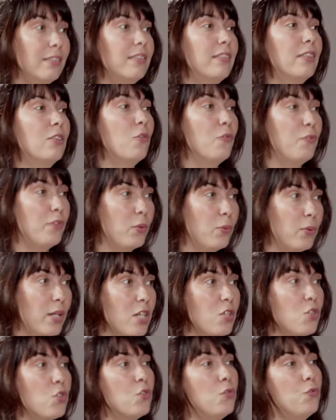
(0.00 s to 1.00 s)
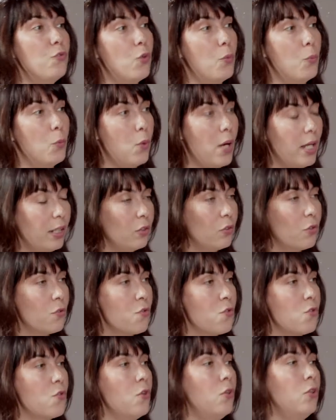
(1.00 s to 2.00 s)
the configuration from one
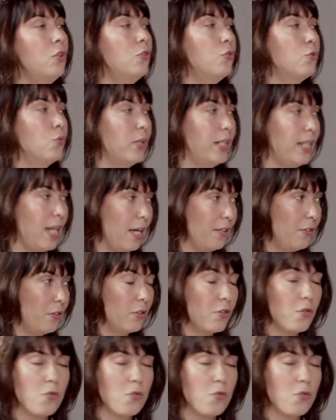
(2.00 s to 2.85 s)
console to another.